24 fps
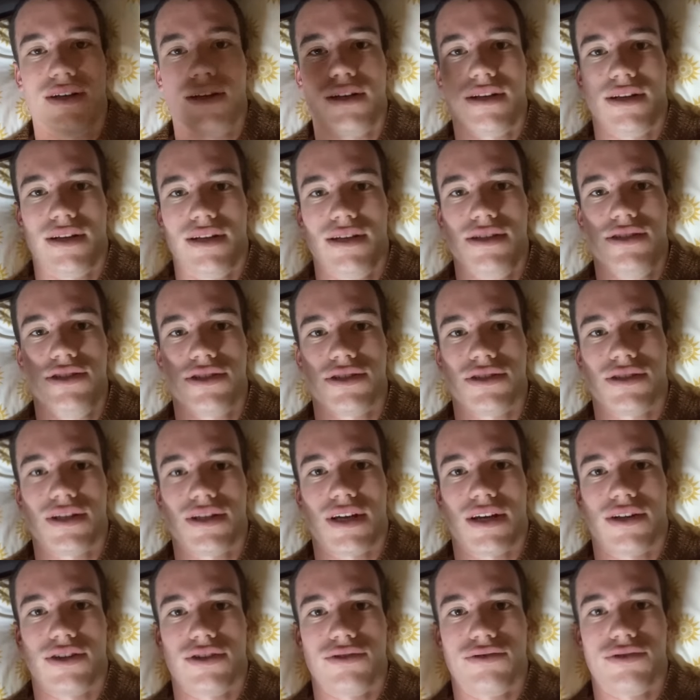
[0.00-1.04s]
He's just
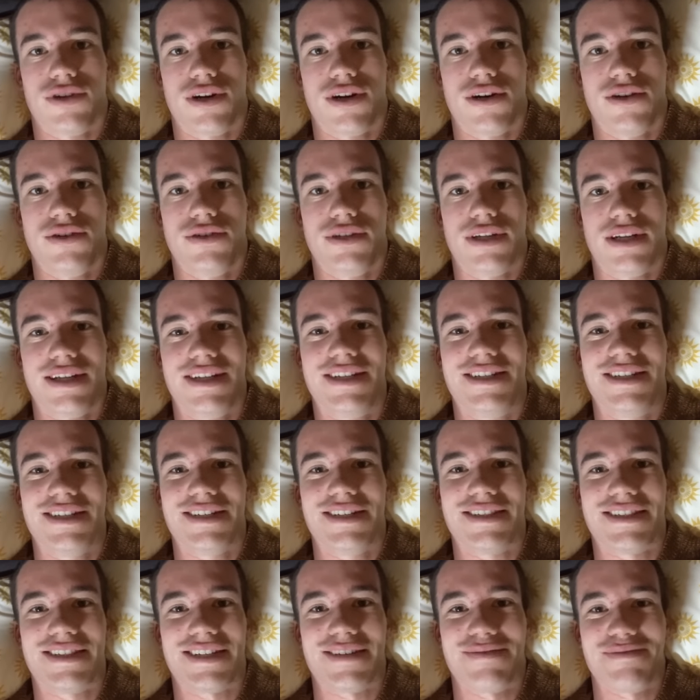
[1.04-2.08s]
down the road and he
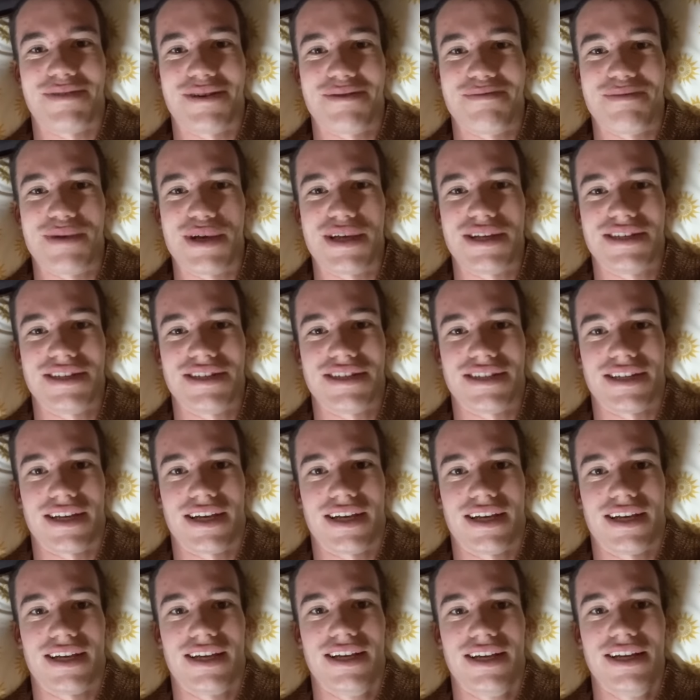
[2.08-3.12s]
just sent me a message
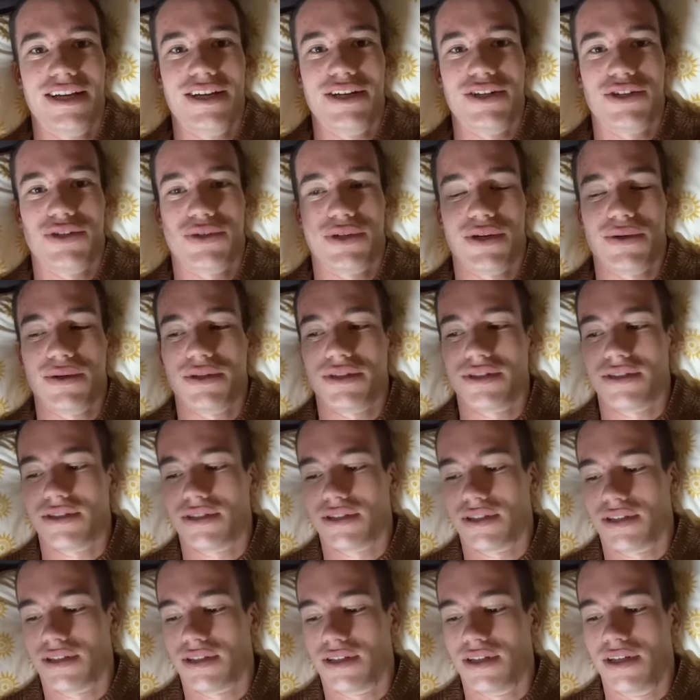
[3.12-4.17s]
saying, do I want
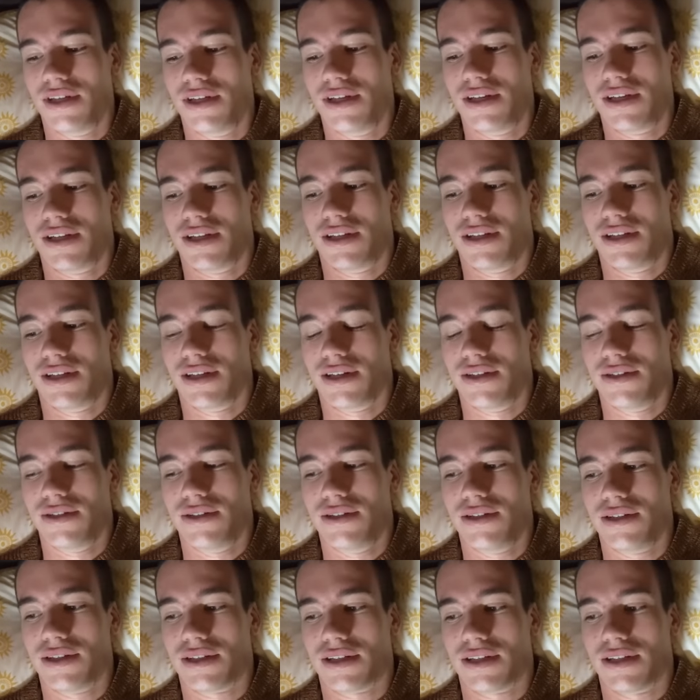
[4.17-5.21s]
to go
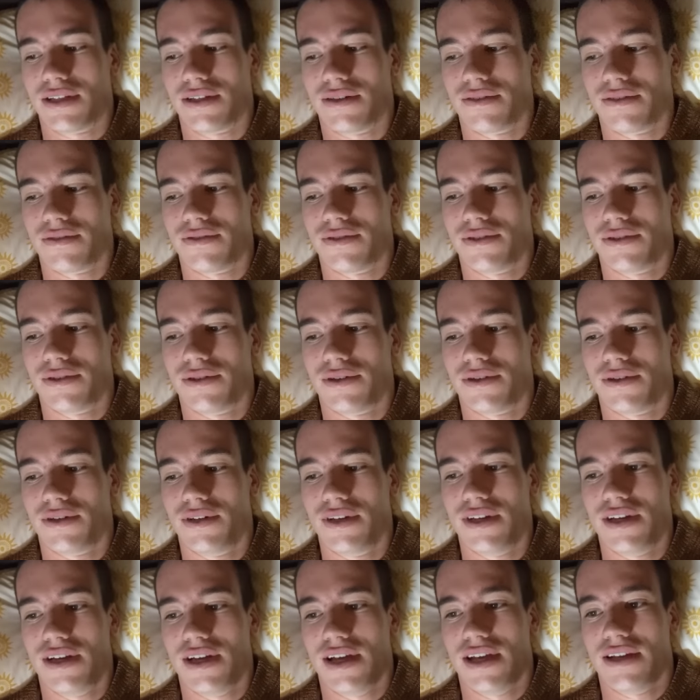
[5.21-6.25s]
looking for
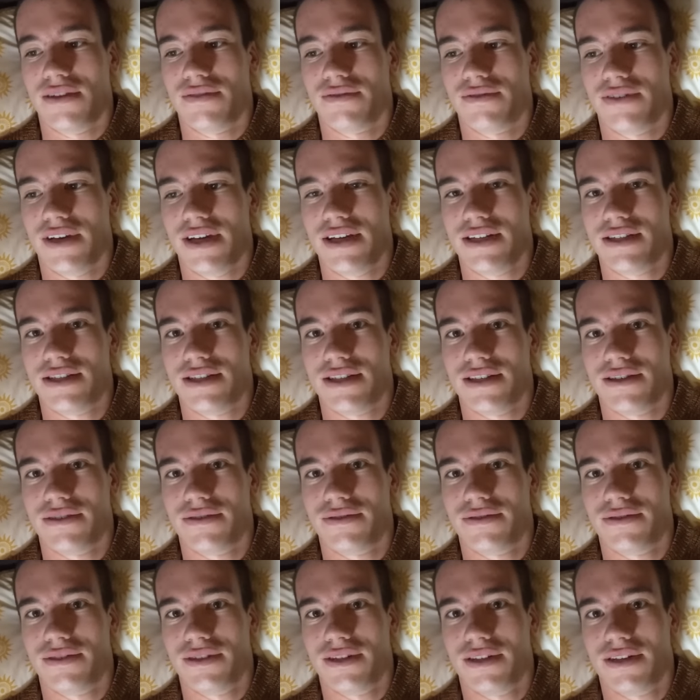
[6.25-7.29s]
invasive
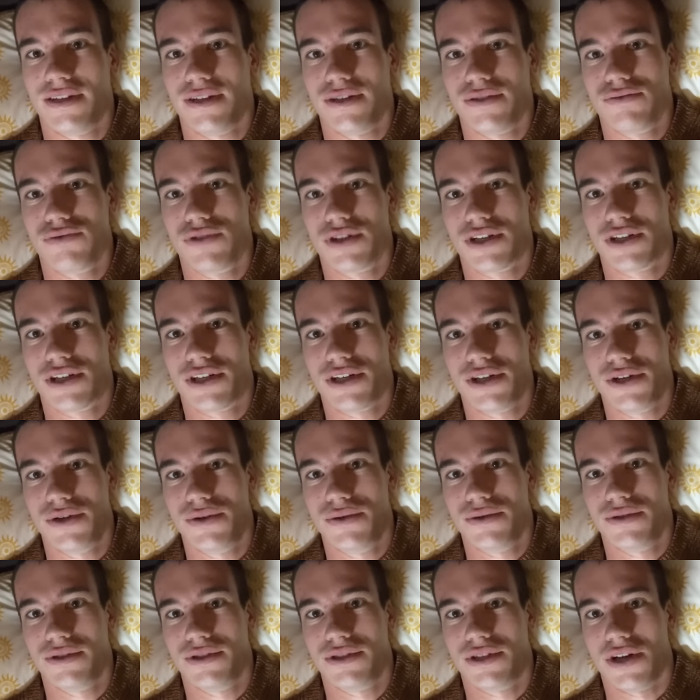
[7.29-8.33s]

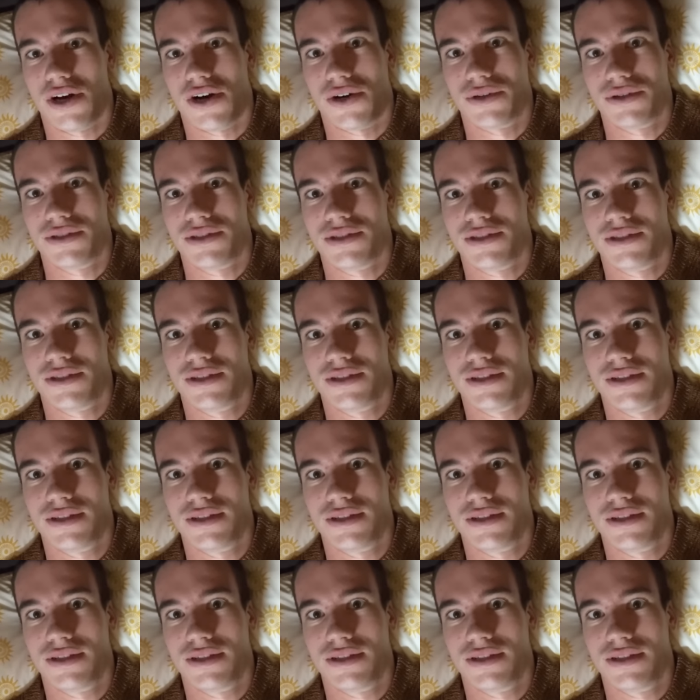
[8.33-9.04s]
raccoon dogs?